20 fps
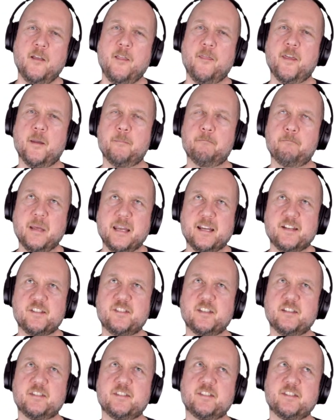that
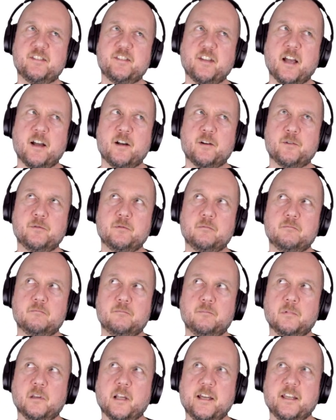makes it sound
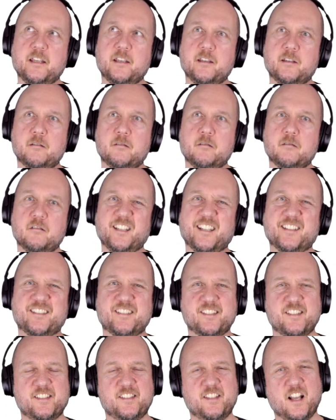like
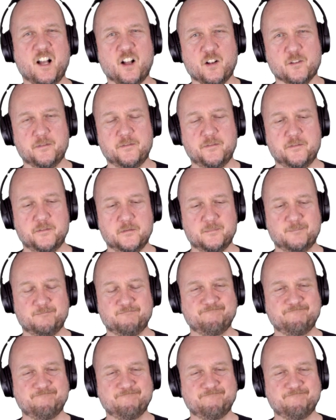itself.